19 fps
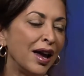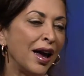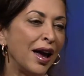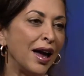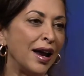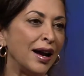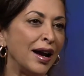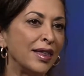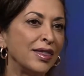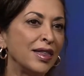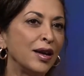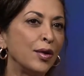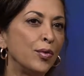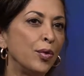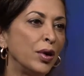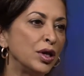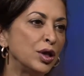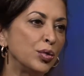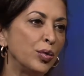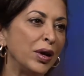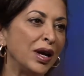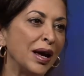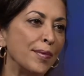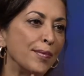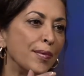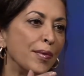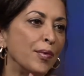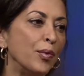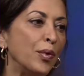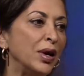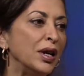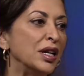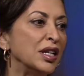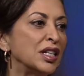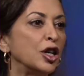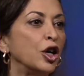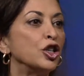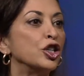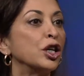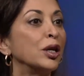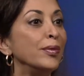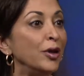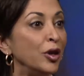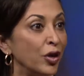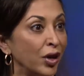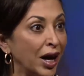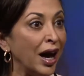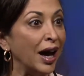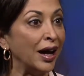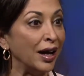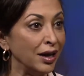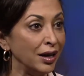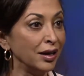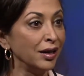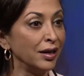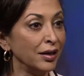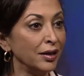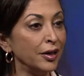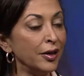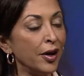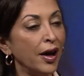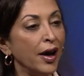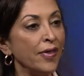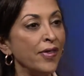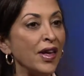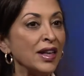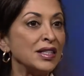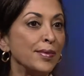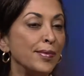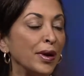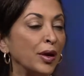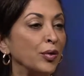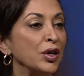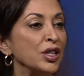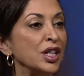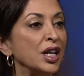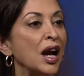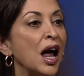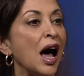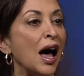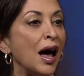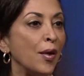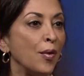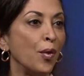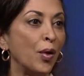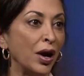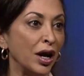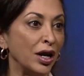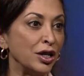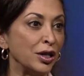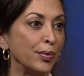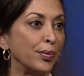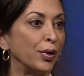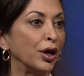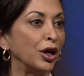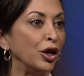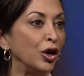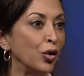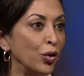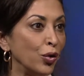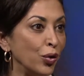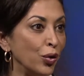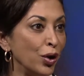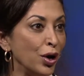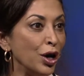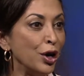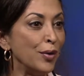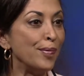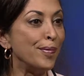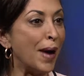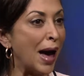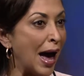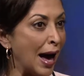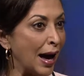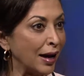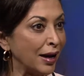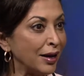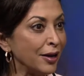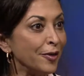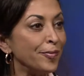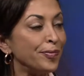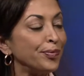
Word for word: And I think once we can when start to communicate, yes, and that's a big reason I wanted to bring you back